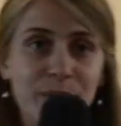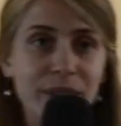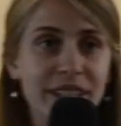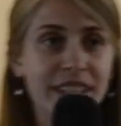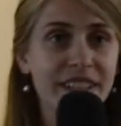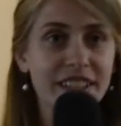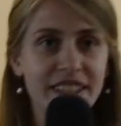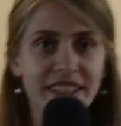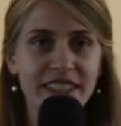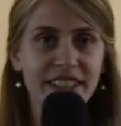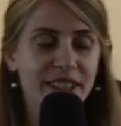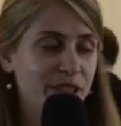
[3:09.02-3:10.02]
we
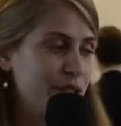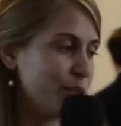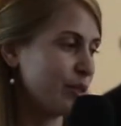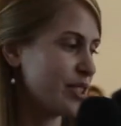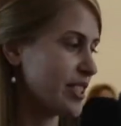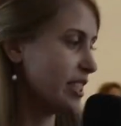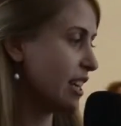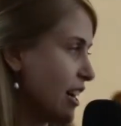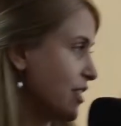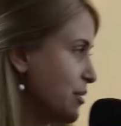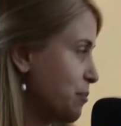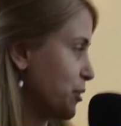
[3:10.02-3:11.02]
continue to see
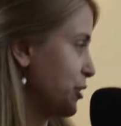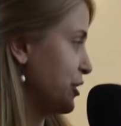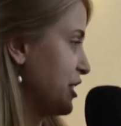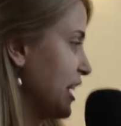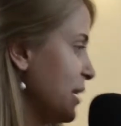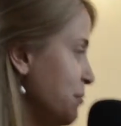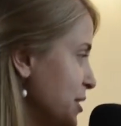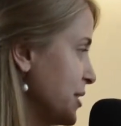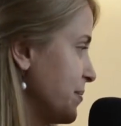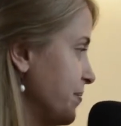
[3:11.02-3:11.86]
other prototypes.